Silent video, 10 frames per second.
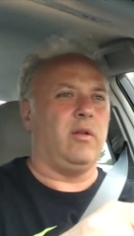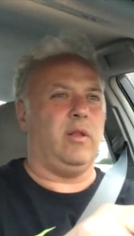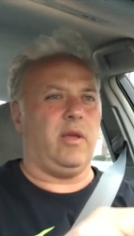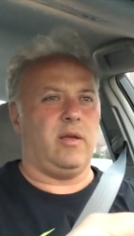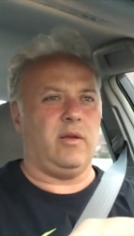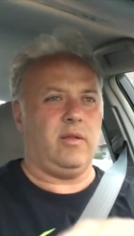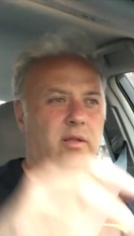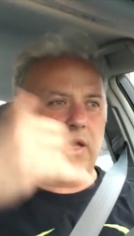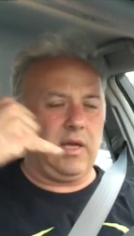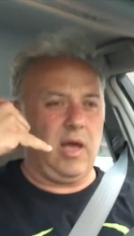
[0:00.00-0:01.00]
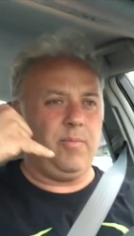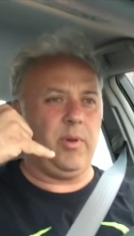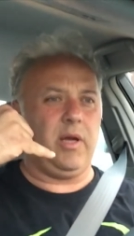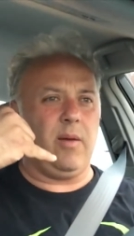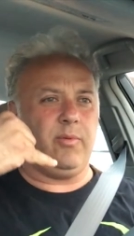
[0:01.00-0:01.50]
like like I
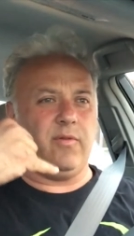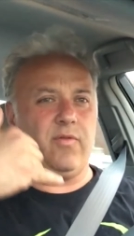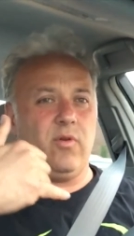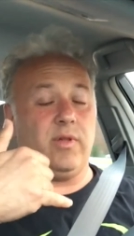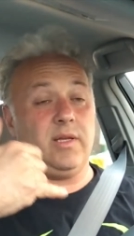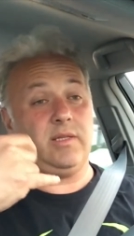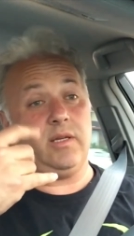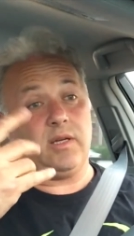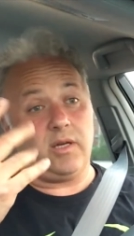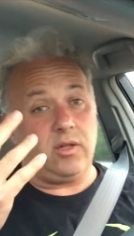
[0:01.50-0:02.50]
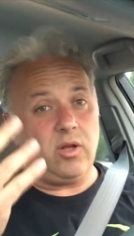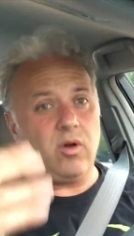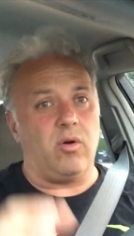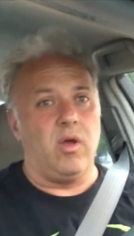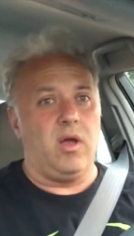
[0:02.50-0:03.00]
pick up the phone, I say
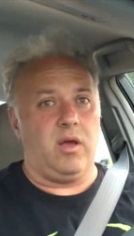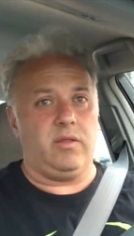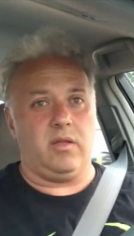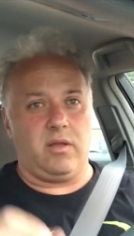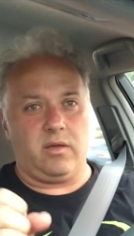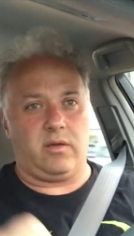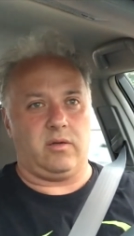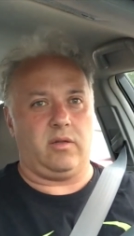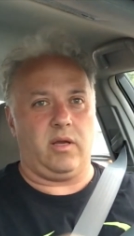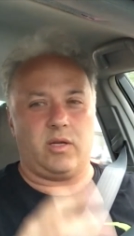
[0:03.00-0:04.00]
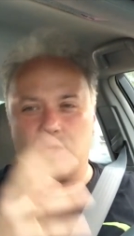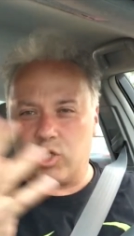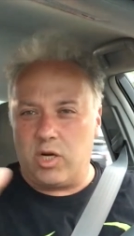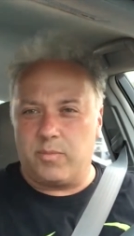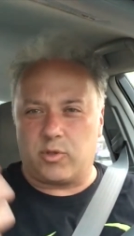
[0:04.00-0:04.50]
hello, and then I hear like
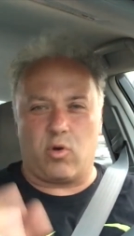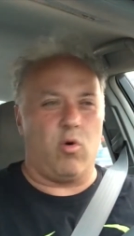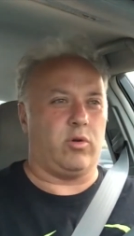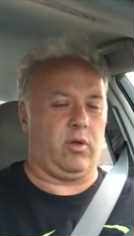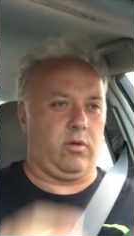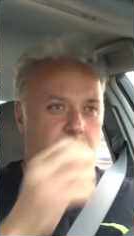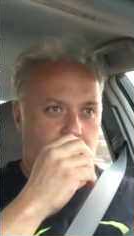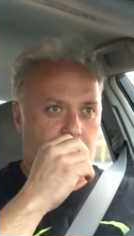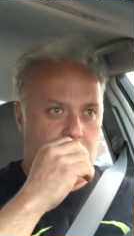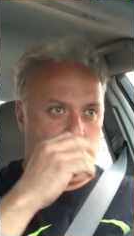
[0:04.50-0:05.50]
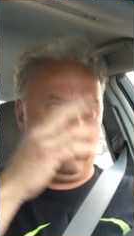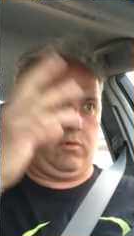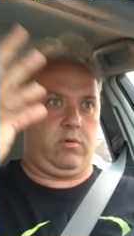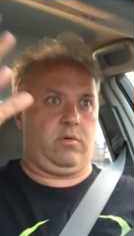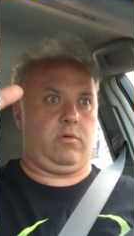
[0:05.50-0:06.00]
sheep's horn like
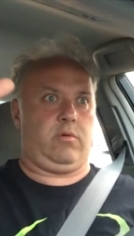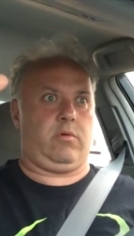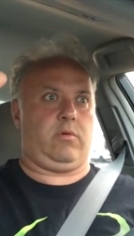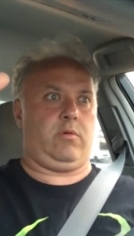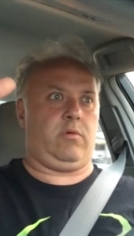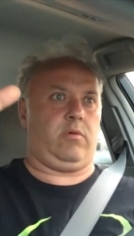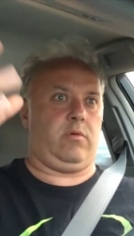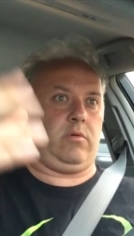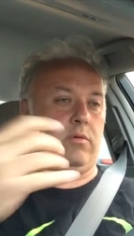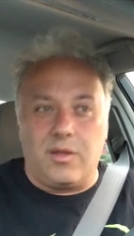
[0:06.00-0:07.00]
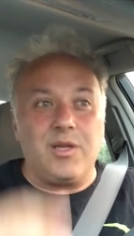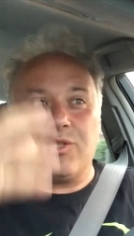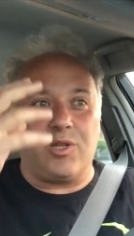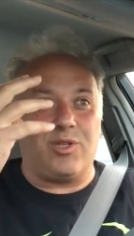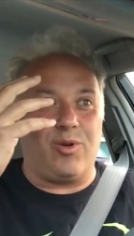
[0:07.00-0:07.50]
uh-huh.
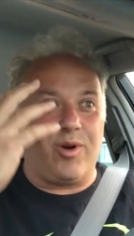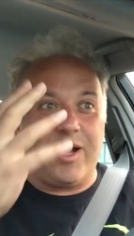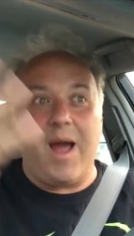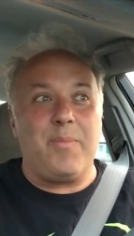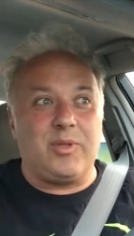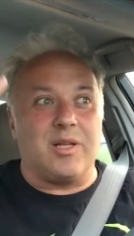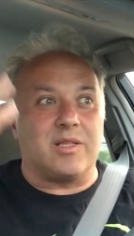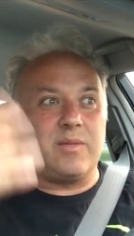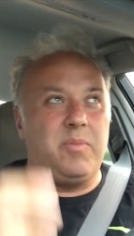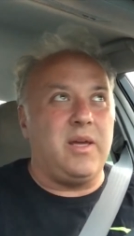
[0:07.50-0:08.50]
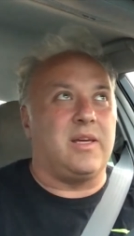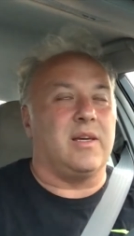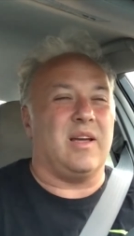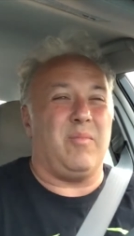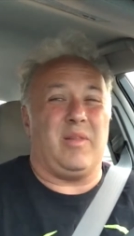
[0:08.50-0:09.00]
this is your captain
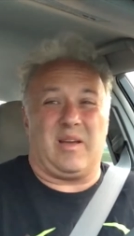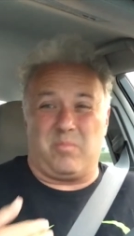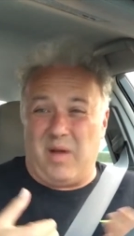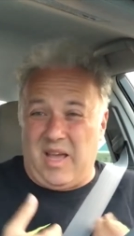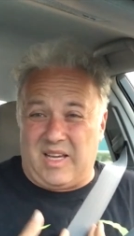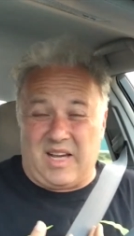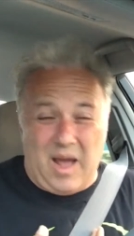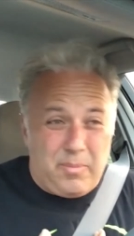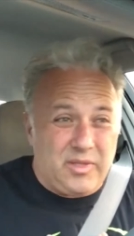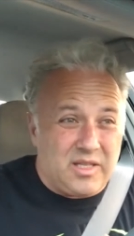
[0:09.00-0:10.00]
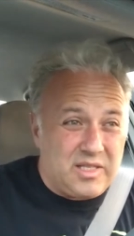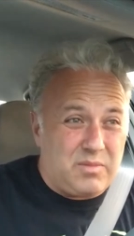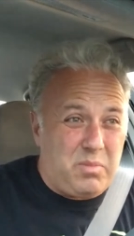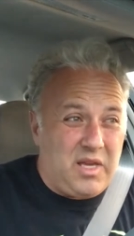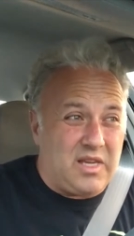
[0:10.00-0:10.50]
speaking. I'm like my captain
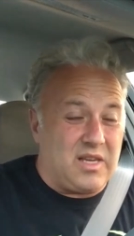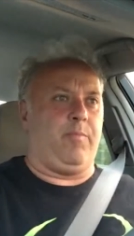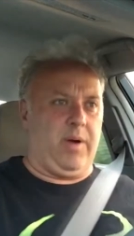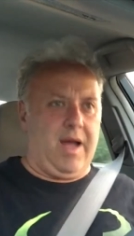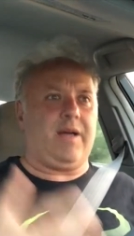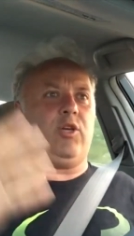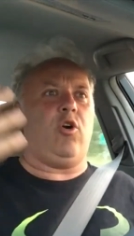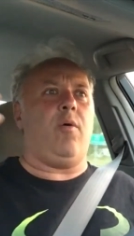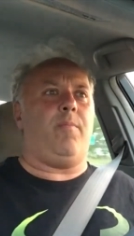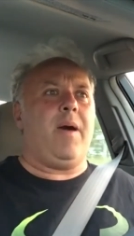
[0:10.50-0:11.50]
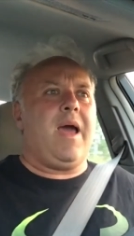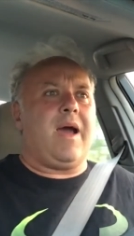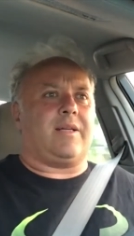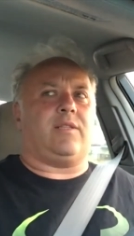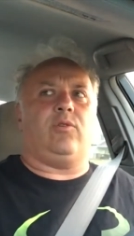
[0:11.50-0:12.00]
speaking. Pack your bags.